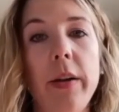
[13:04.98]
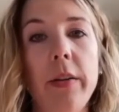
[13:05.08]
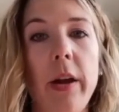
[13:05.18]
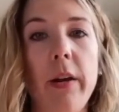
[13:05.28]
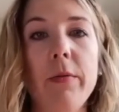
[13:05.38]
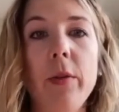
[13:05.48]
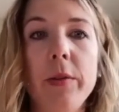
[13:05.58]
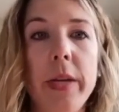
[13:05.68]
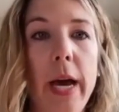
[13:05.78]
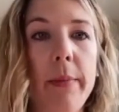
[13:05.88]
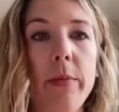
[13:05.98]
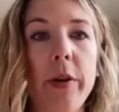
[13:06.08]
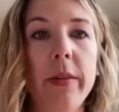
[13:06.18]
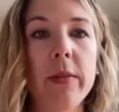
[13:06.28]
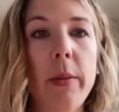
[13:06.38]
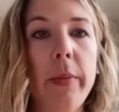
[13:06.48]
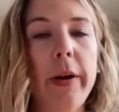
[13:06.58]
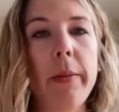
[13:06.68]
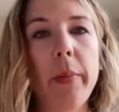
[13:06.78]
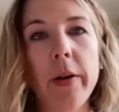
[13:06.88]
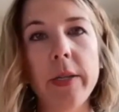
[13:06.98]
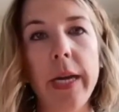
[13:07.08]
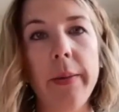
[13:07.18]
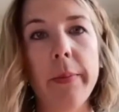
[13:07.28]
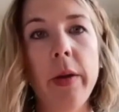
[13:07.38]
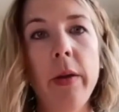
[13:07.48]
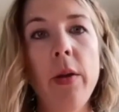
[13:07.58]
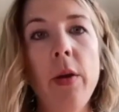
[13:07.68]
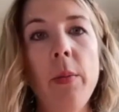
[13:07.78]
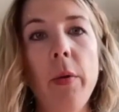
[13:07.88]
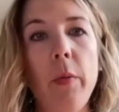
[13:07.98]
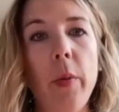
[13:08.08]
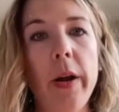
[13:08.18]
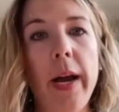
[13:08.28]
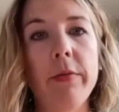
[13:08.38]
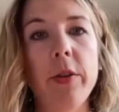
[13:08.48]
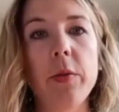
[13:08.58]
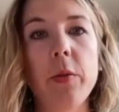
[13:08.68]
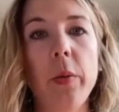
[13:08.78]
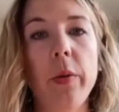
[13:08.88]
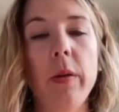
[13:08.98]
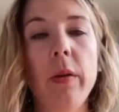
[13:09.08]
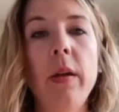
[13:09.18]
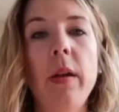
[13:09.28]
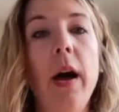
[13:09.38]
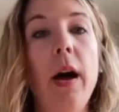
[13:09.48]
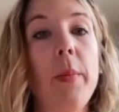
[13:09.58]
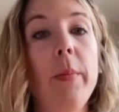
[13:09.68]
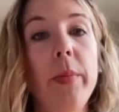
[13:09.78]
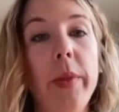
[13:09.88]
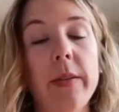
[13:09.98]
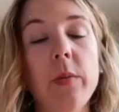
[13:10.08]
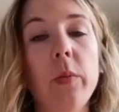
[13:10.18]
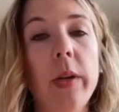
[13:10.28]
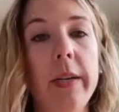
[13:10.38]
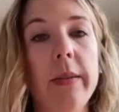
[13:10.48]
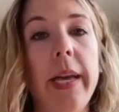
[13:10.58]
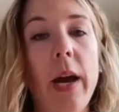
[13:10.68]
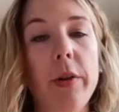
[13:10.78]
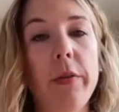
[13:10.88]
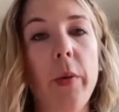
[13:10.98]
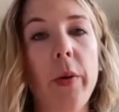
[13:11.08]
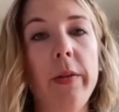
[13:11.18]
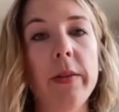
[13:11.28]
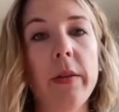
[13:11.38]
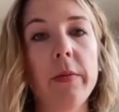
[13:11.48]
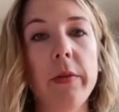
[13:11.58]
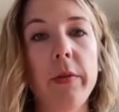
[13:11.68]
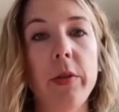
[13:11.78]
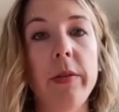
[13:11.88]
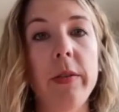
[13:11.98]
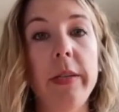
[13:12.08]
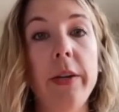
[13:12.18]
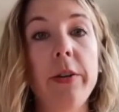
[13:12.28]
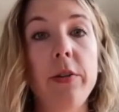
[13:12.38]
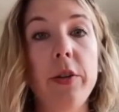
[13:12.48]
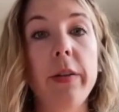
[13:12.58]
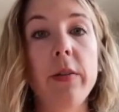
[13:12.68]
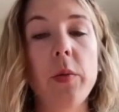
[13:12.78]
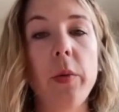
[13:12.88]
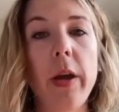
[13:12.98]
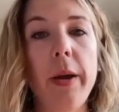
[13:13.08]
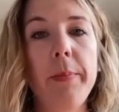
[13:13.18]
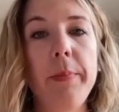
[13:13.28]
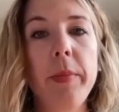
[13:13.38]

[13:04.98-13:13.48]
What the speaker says: childcare full-time during the summer and part-time before and after school. That's what is accounted for in the self-sufficiency standard during the school year.